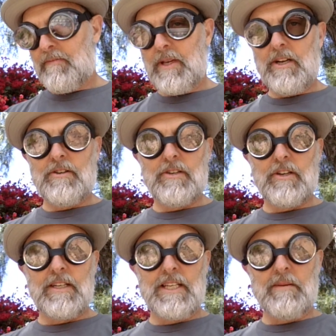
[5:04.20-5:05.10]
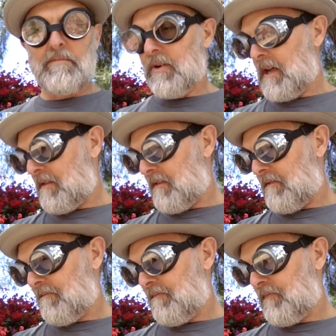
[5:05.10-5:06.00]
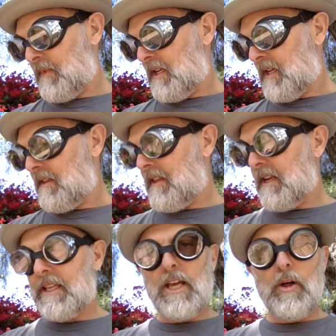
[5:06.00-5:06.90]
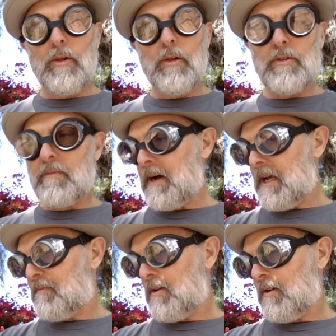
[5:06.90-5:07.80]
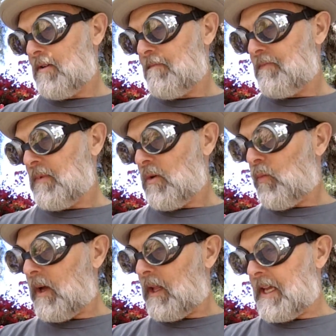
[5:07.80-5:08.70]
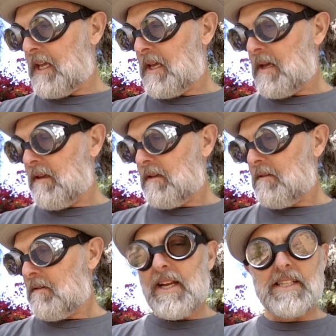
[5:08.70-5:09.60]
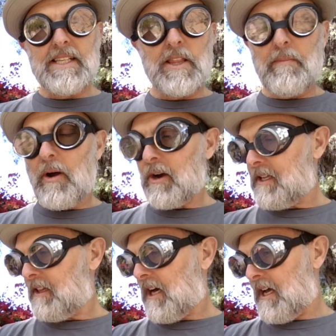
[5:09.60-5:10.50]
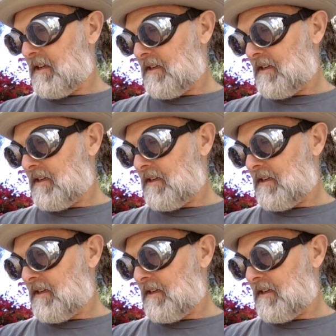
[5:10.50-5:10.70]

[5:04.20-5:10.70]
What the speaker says: Peter took a deep breath. Then he yelled through the pipe, "Willie, meet us at the parking lot.